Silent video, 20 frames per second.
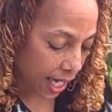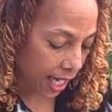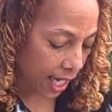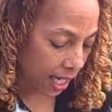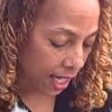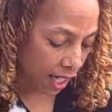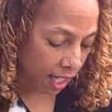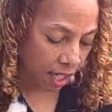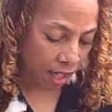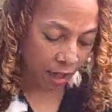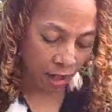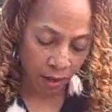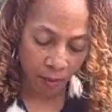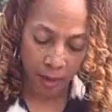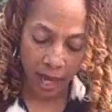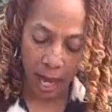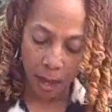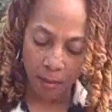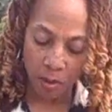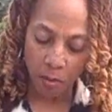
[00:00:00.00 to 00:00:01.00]
In here,
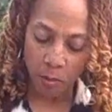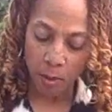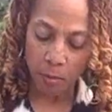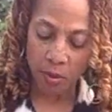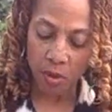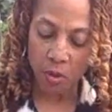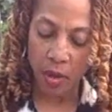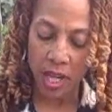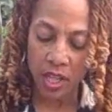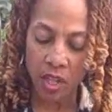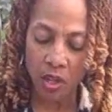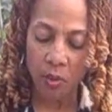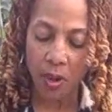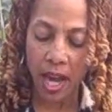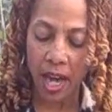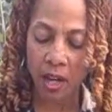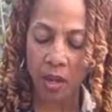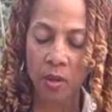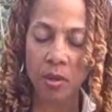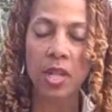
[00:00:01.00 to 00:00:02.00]
Absolutely Abeba's Crazy
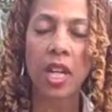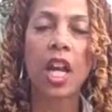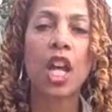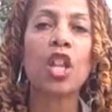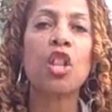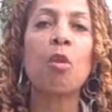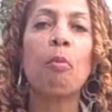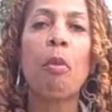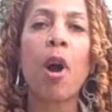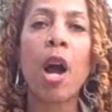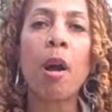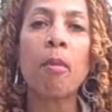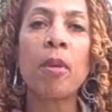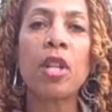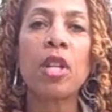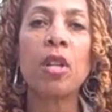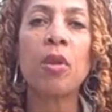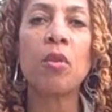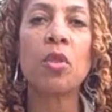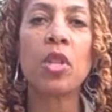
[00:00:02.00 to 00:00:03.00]
Crackers, the
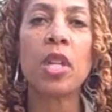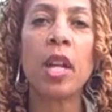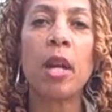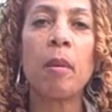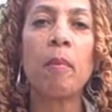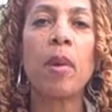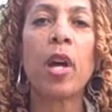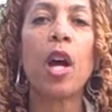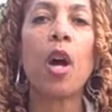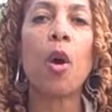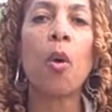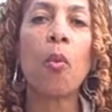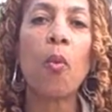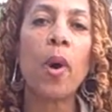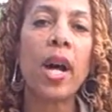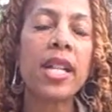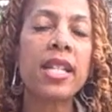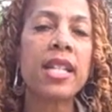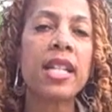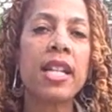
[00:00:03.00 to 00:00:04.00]
barbecue chip,
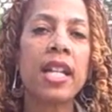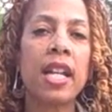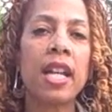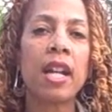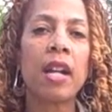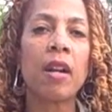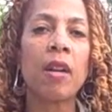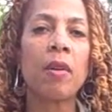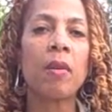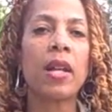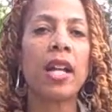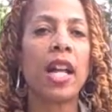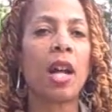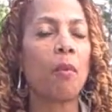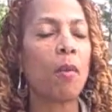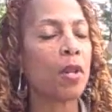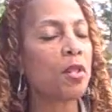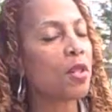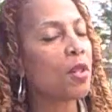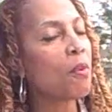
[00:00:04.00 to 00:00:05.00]
what's in here?
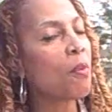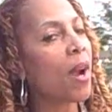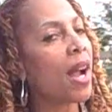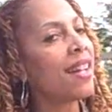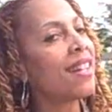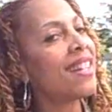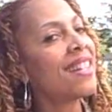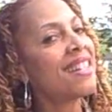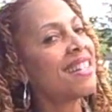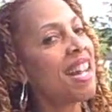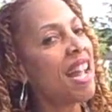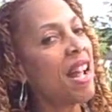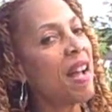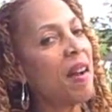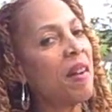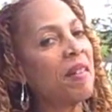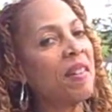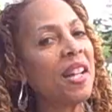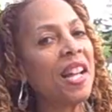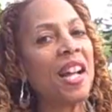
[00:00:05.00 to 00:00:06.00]
I want you to write this
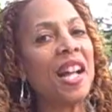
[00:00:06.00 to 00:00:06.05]
down.